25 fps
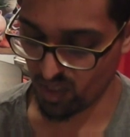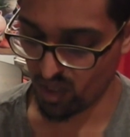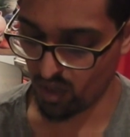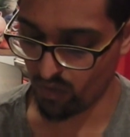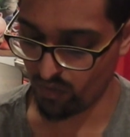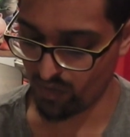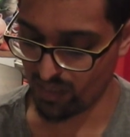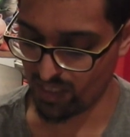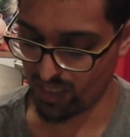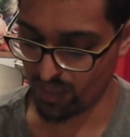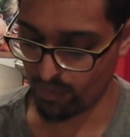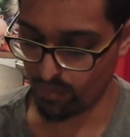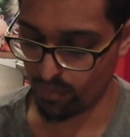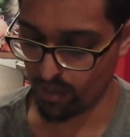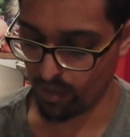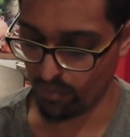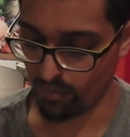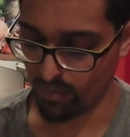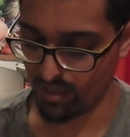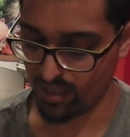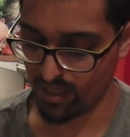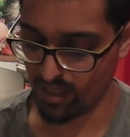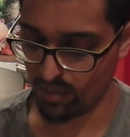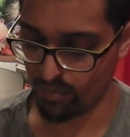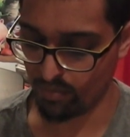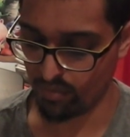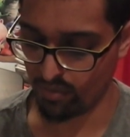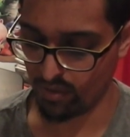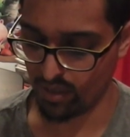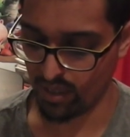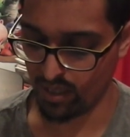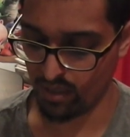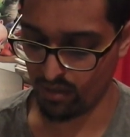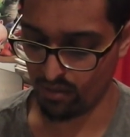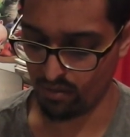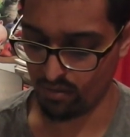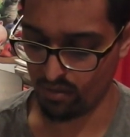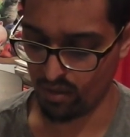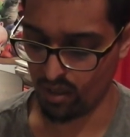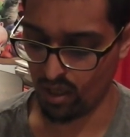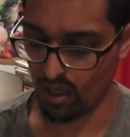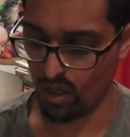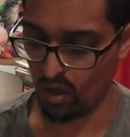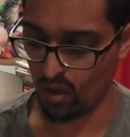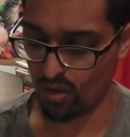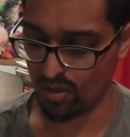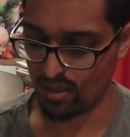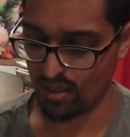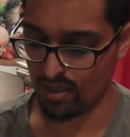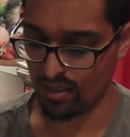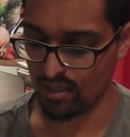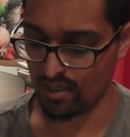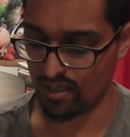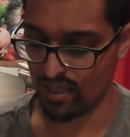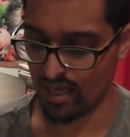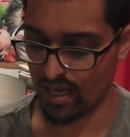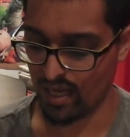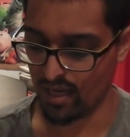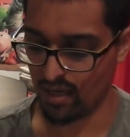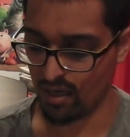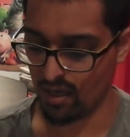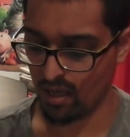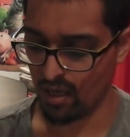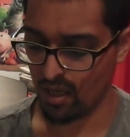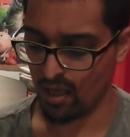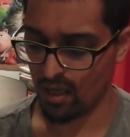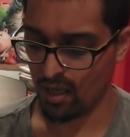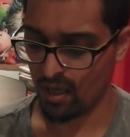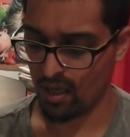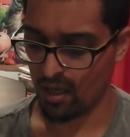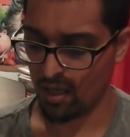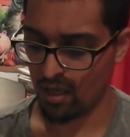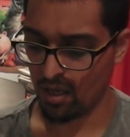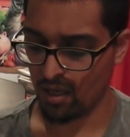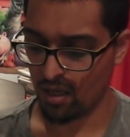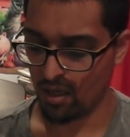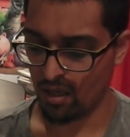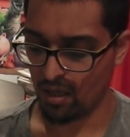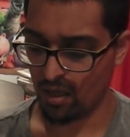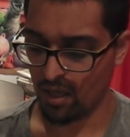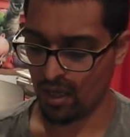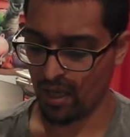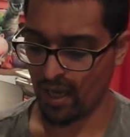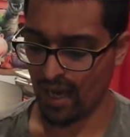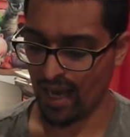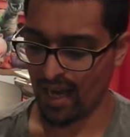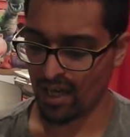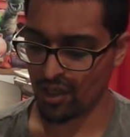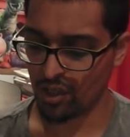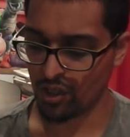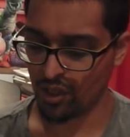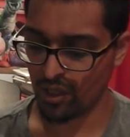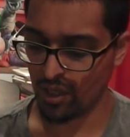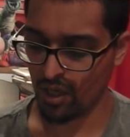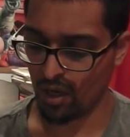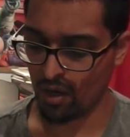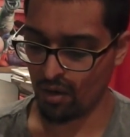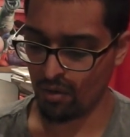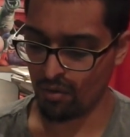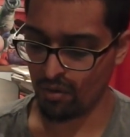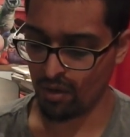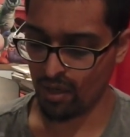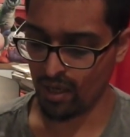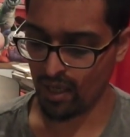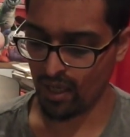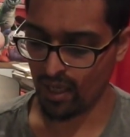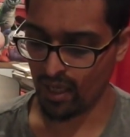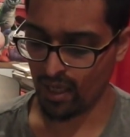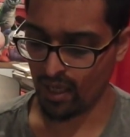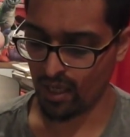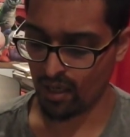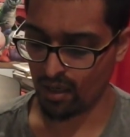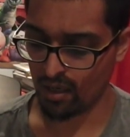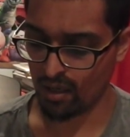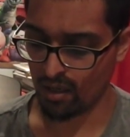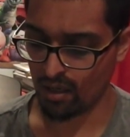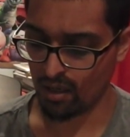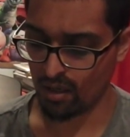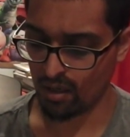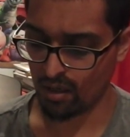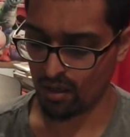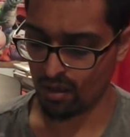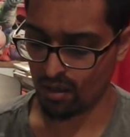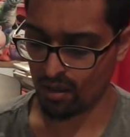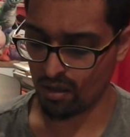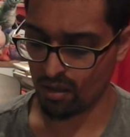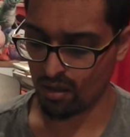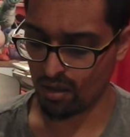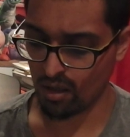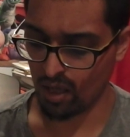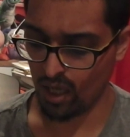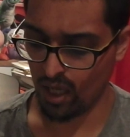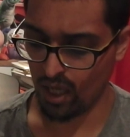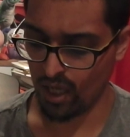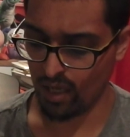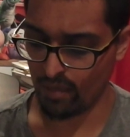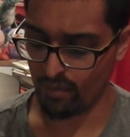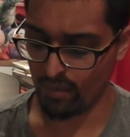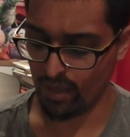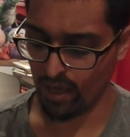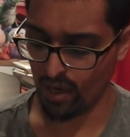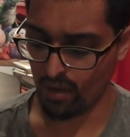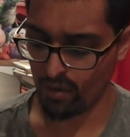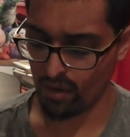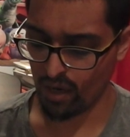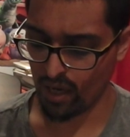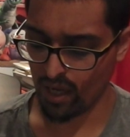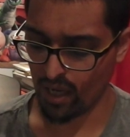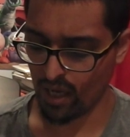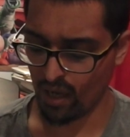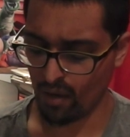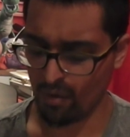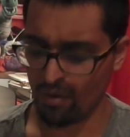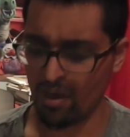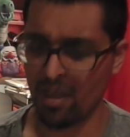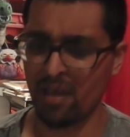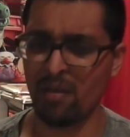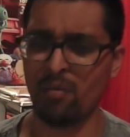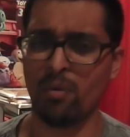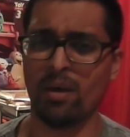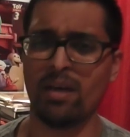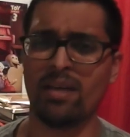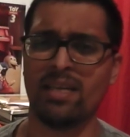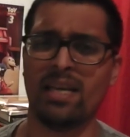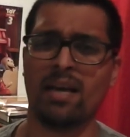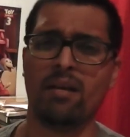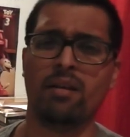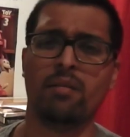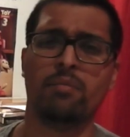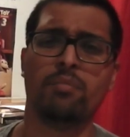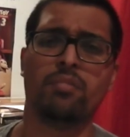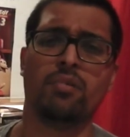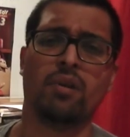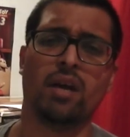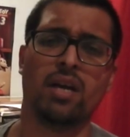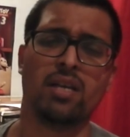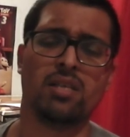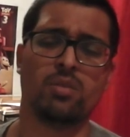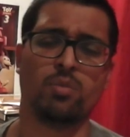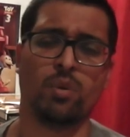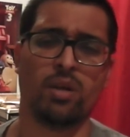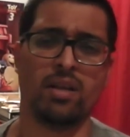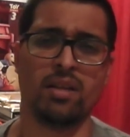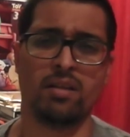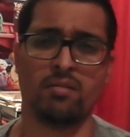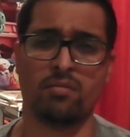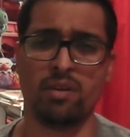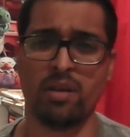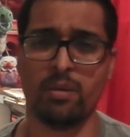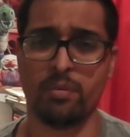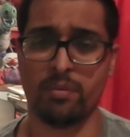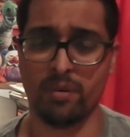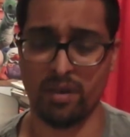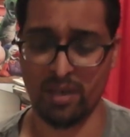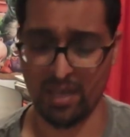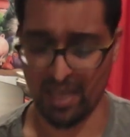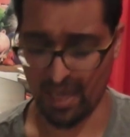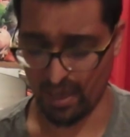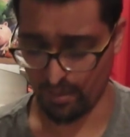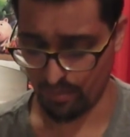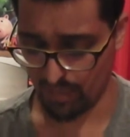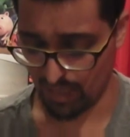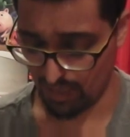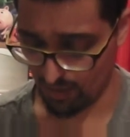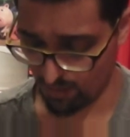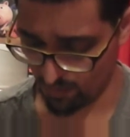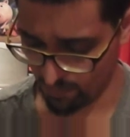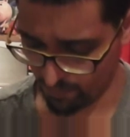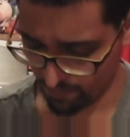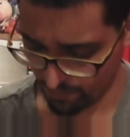obviously plummeted pretty a lot since then. It actually only went down in price when the reprint came out.